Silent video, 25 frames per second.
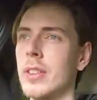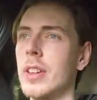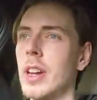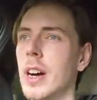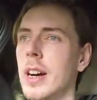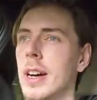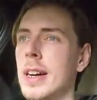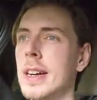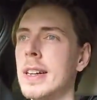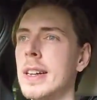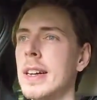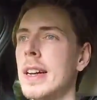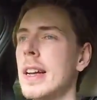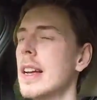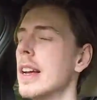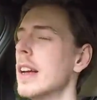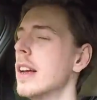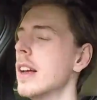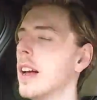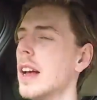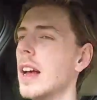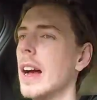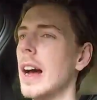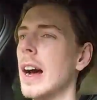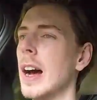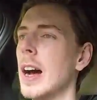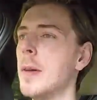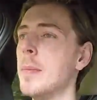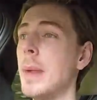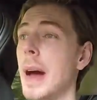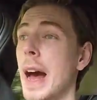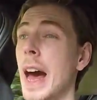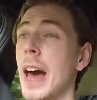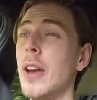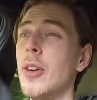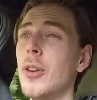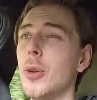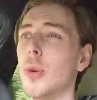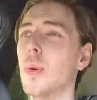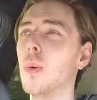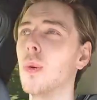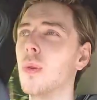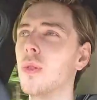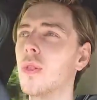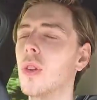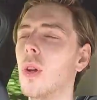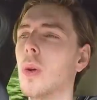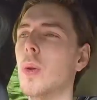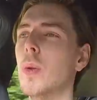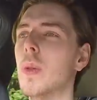car, and
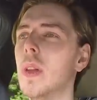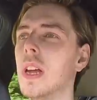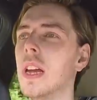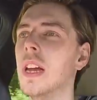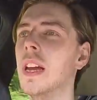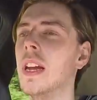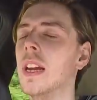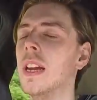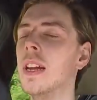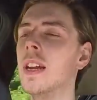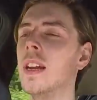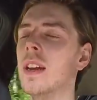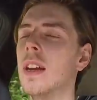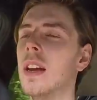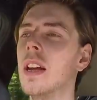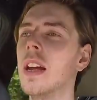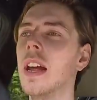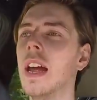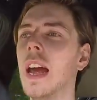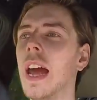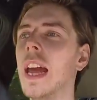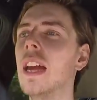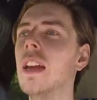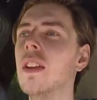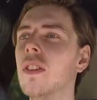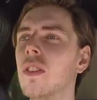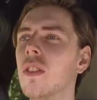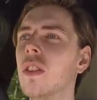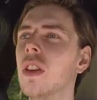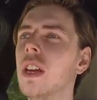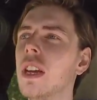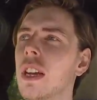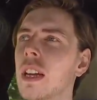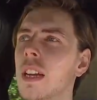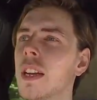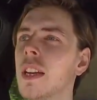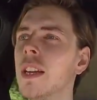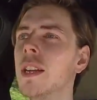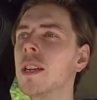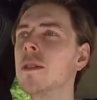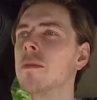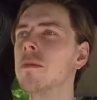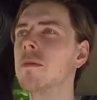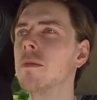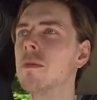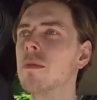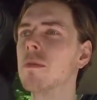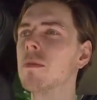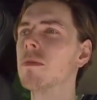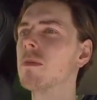also the
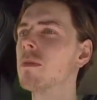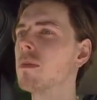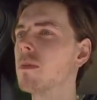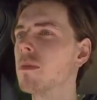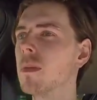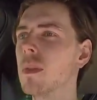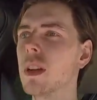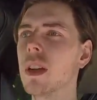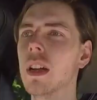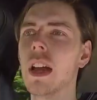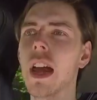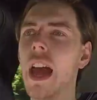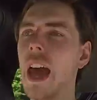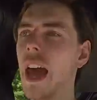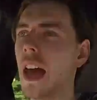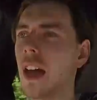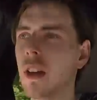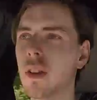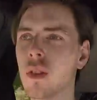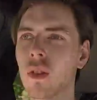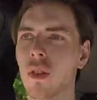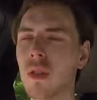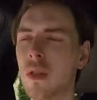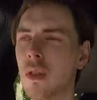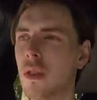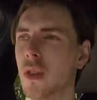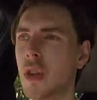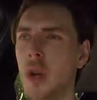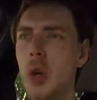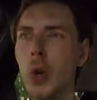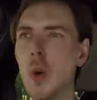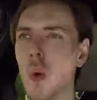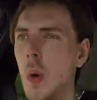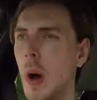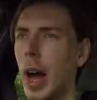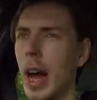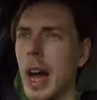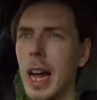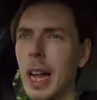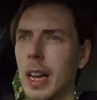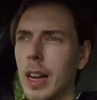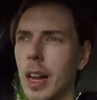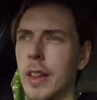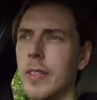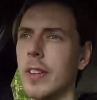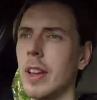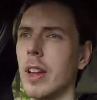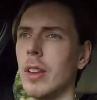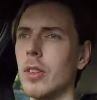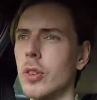ACS2L,
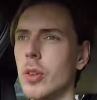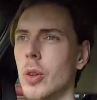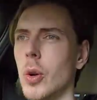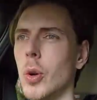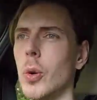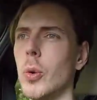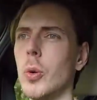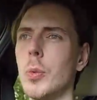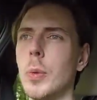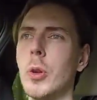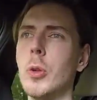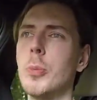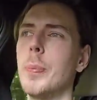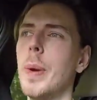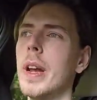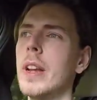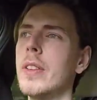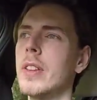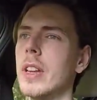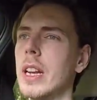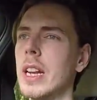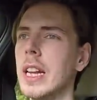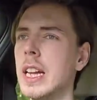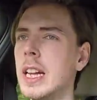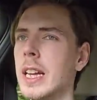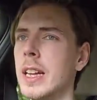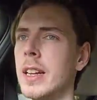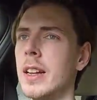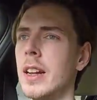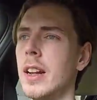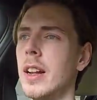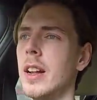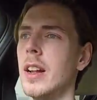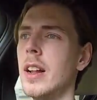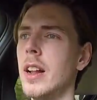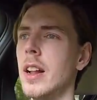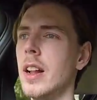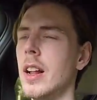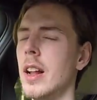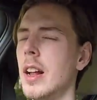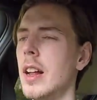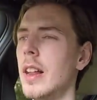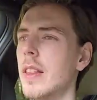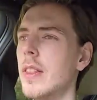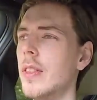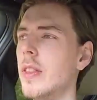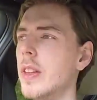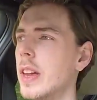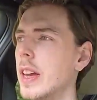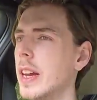I think it's called, which is basically
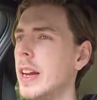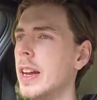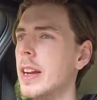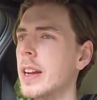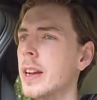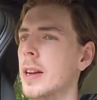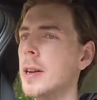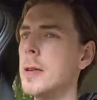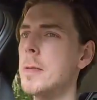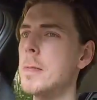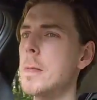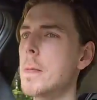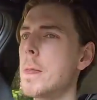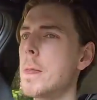the